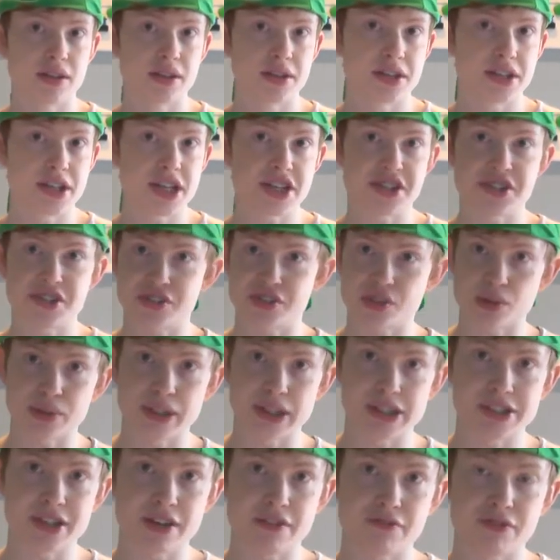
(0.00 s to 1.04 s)
this is
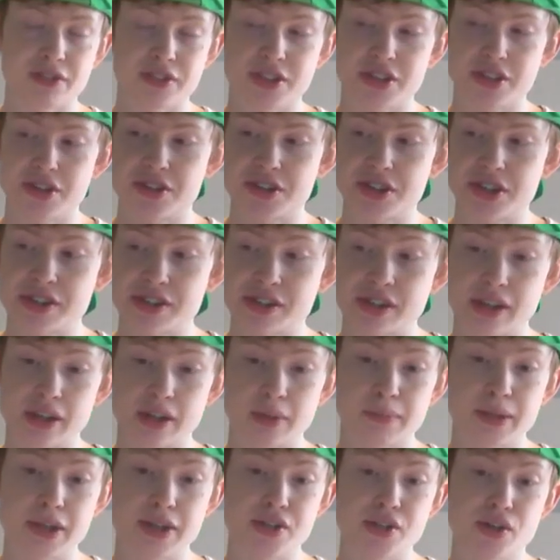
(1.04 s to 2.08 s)
solid evidence, it's going
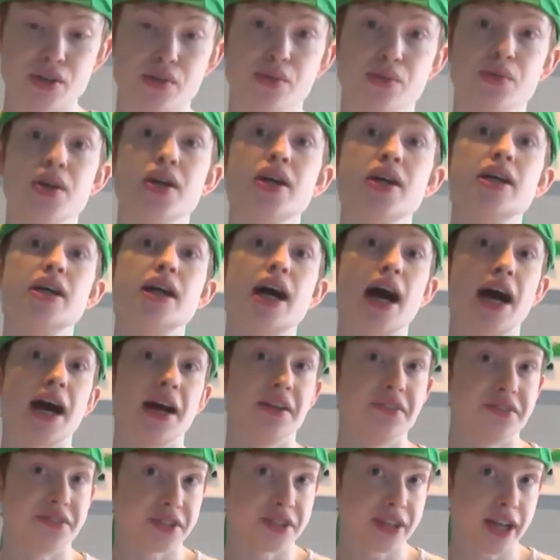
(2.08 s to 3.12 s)
to be true,
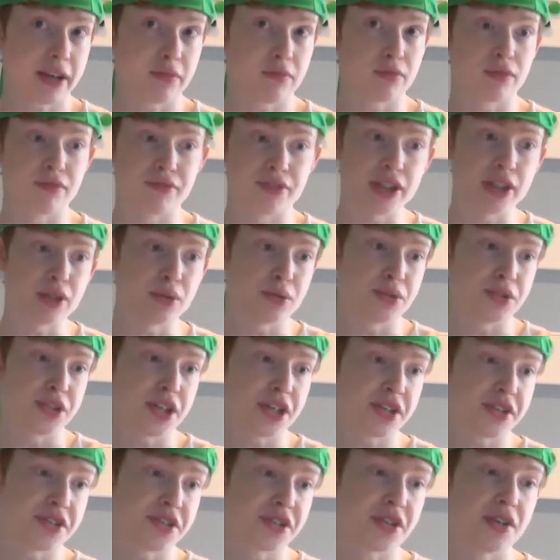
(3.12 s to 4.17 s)
and they revealed
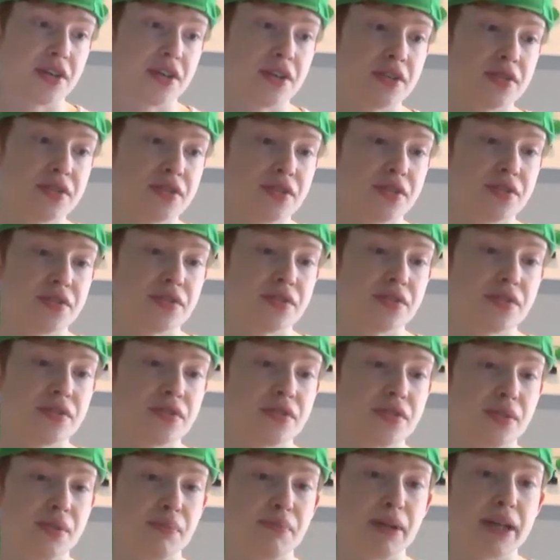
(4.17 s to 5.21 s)
it
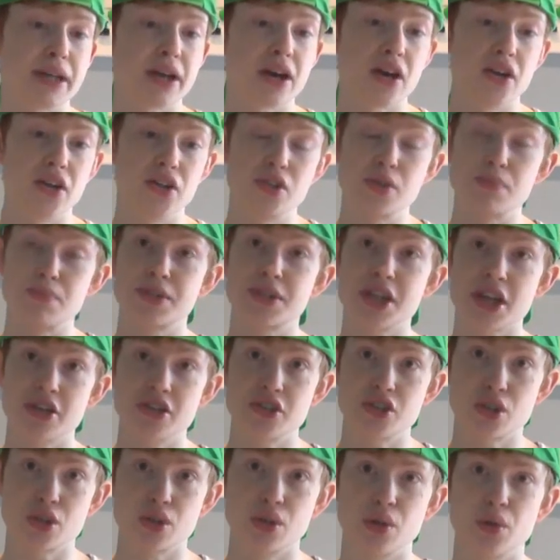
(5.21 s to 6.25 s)
to be one hundred percent
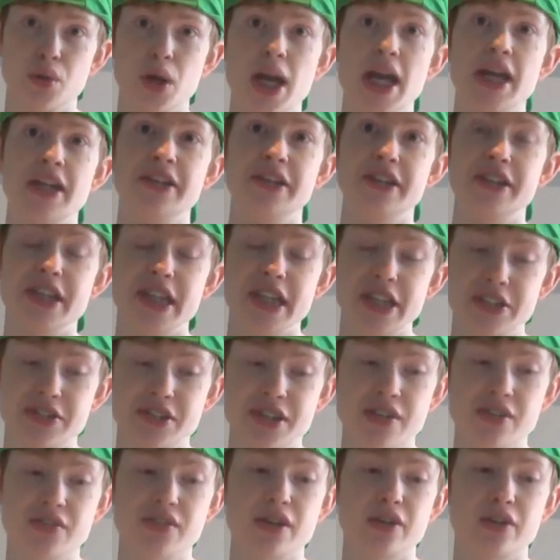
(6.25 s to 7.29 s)
true in the
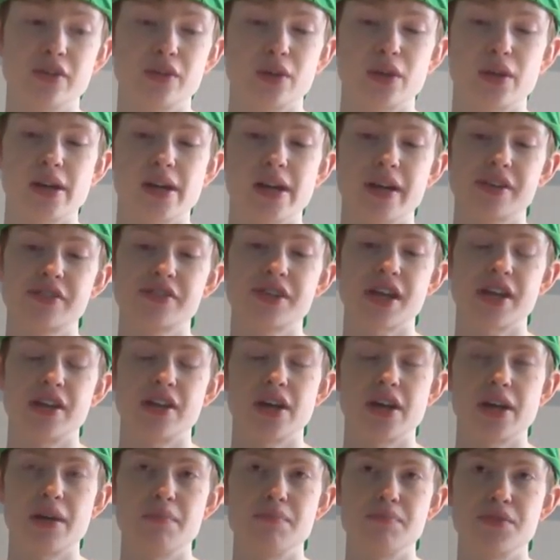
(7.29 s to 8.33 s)
Nintendo Direct, and
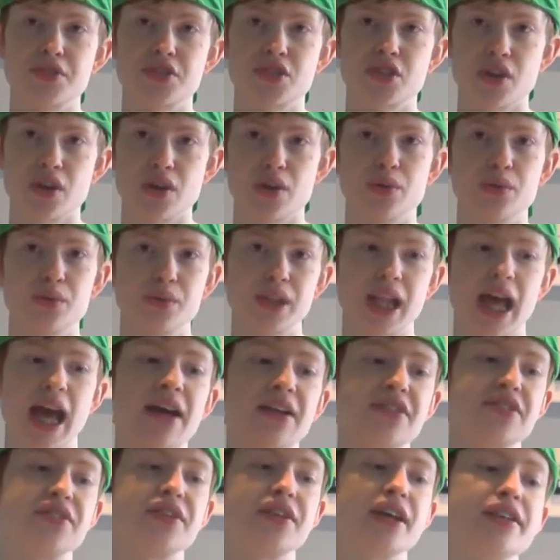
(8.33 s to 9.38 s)
I am so
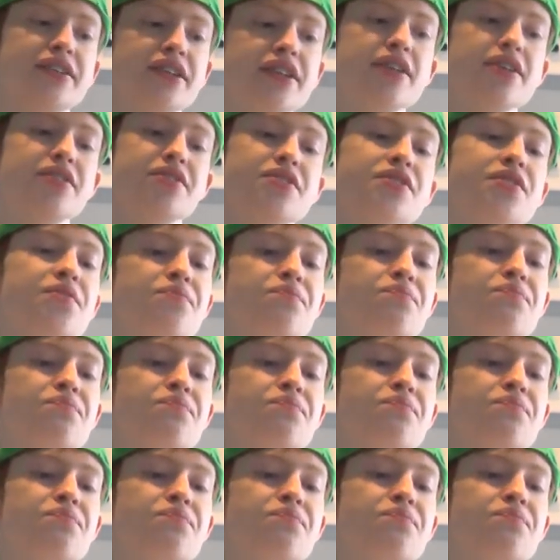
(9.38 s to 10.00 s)
glad they did.